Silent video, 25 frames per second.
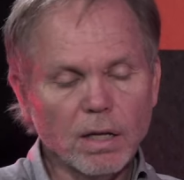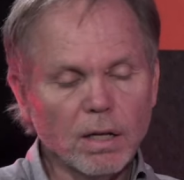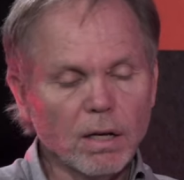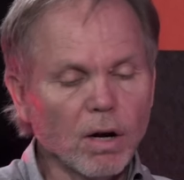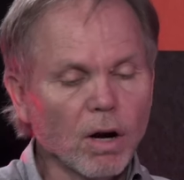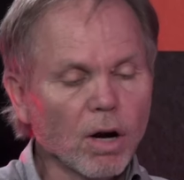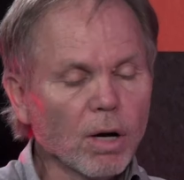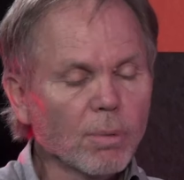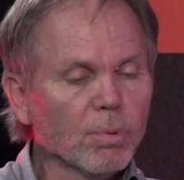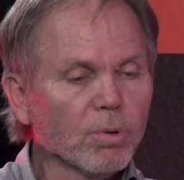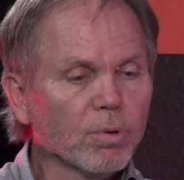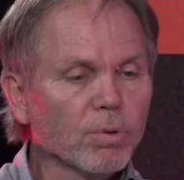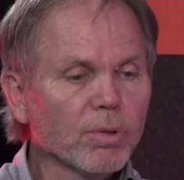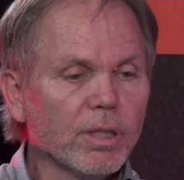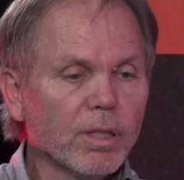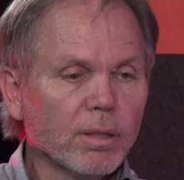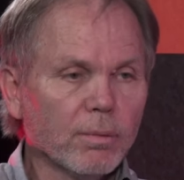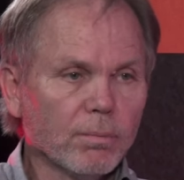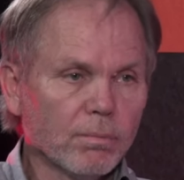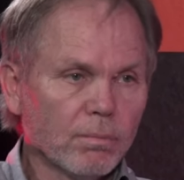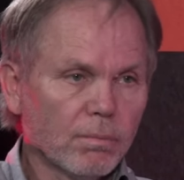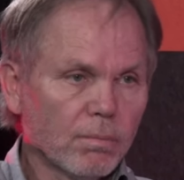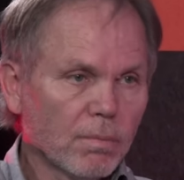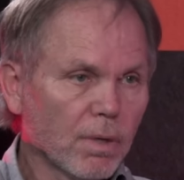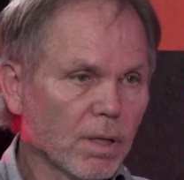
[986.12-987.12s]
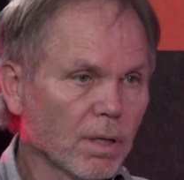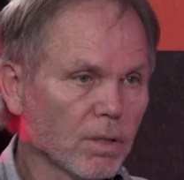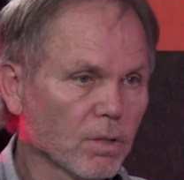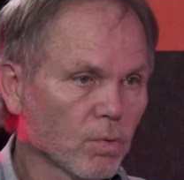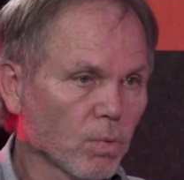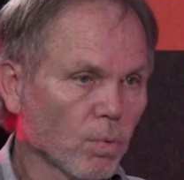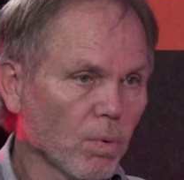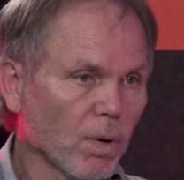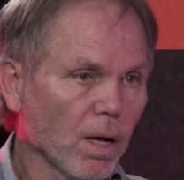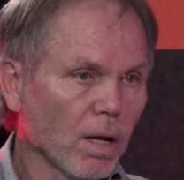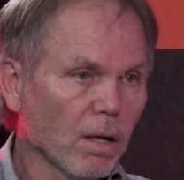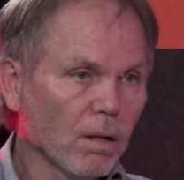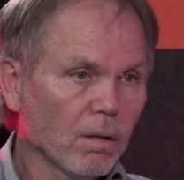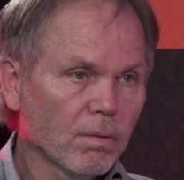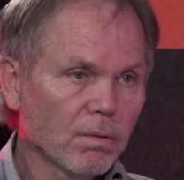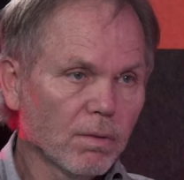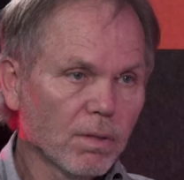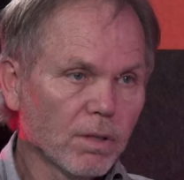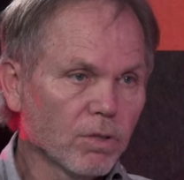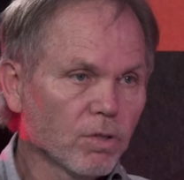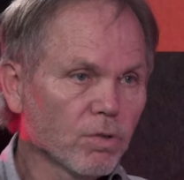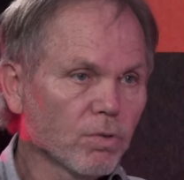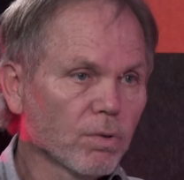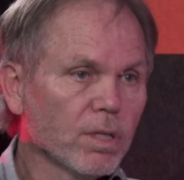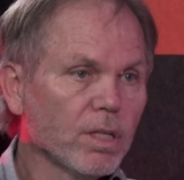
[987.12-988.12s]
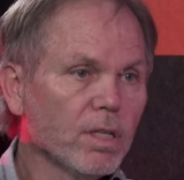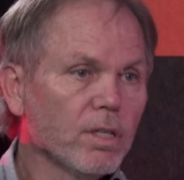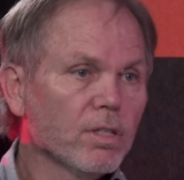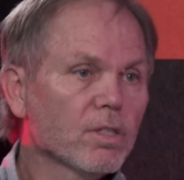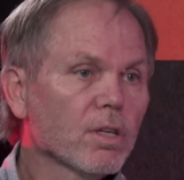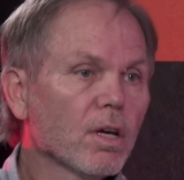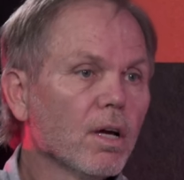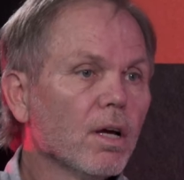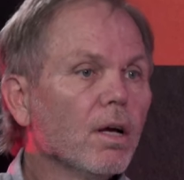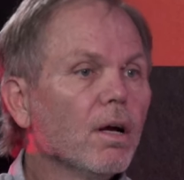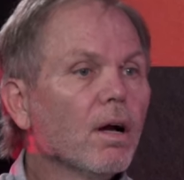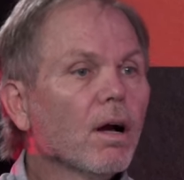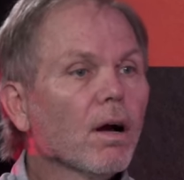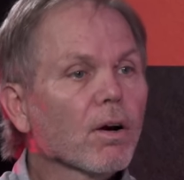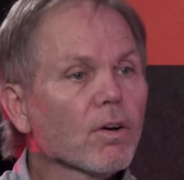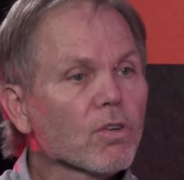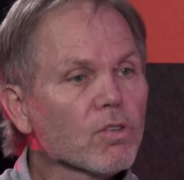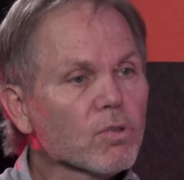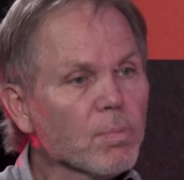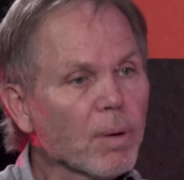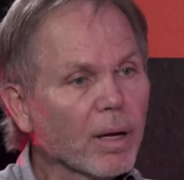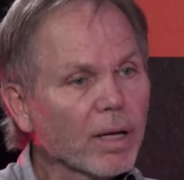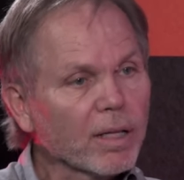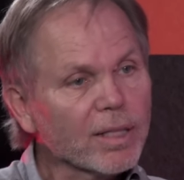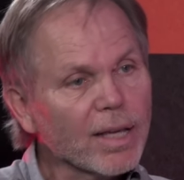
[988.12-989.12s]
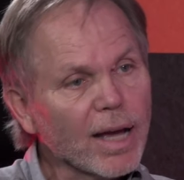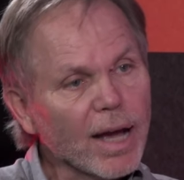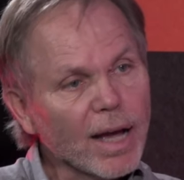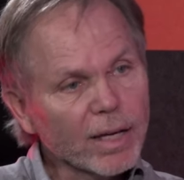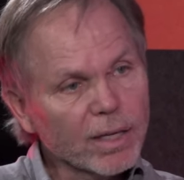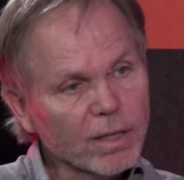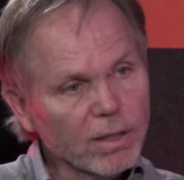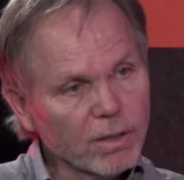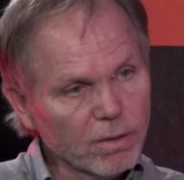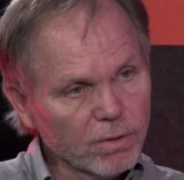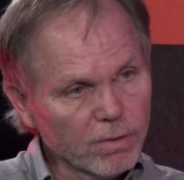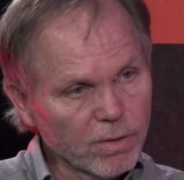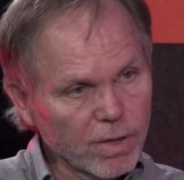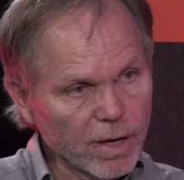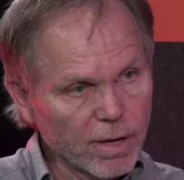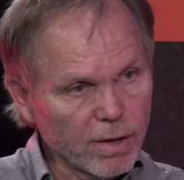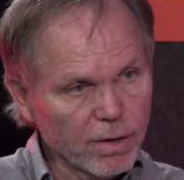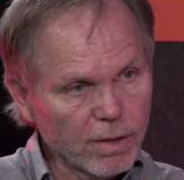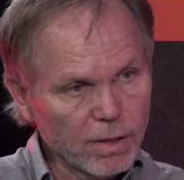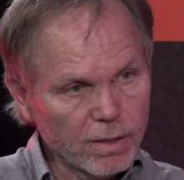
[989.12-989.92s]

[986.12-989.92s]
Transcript: arboretum as mm-hmm. well. The mm-hmm. trees are spectacular there.